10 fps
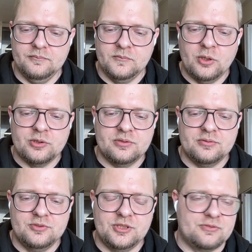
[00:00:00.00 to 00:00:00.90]
not
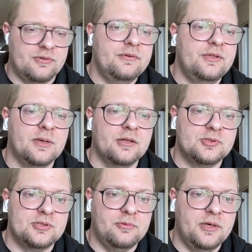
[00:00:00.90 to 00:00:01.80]
just revenue, but
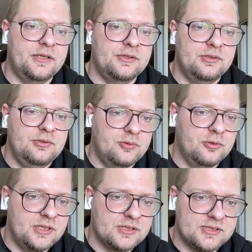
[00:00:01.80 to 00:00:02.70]
also acquiring the new
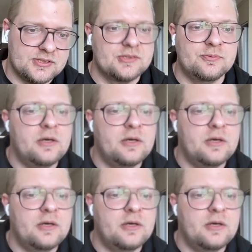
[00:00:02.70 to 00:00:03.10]
audiences as